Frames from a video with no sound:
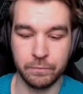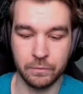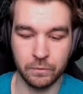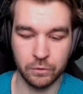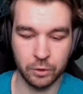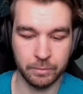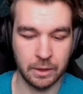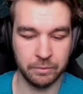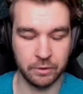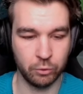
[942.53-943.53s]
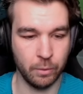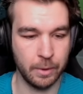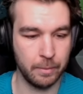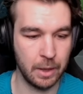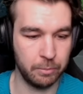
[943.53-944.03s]
Sometimes I swap
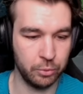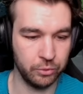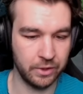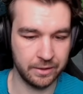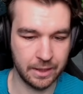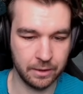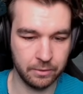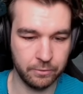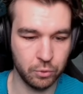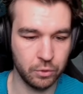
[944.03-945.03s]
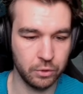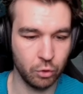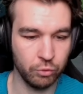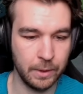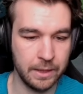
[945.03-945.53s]
out my boots at the end for
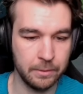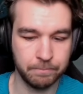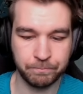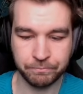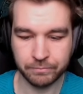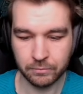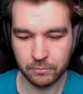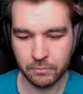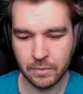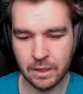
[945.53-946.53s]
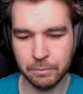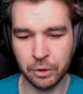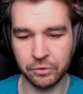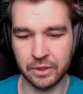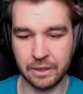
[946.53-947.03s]
Ghostblade,
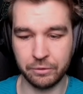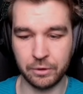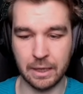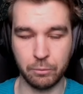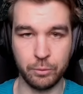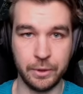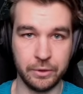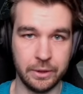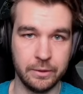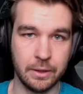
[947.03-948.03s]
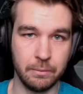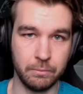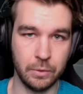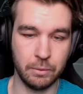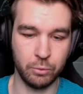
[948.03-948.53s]
because it gives you that mobility
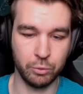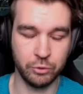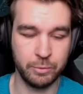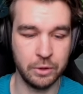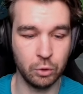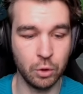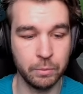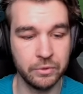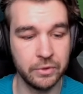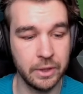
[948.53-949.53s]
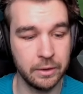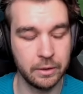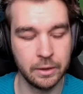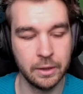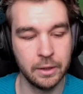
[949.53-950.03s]
and move speed to compensate.
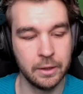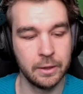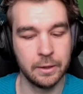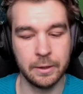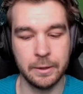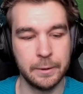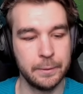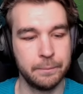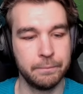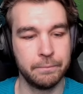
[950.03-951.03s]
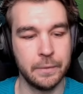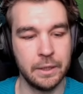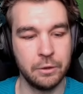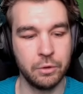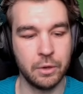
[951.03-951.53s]
And
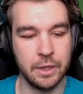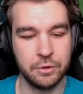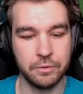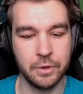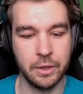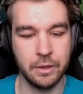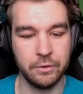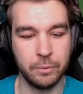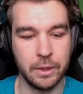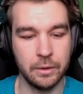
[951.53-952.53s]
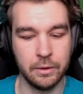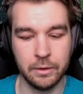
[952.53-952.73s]
then you got Edge of Night as well.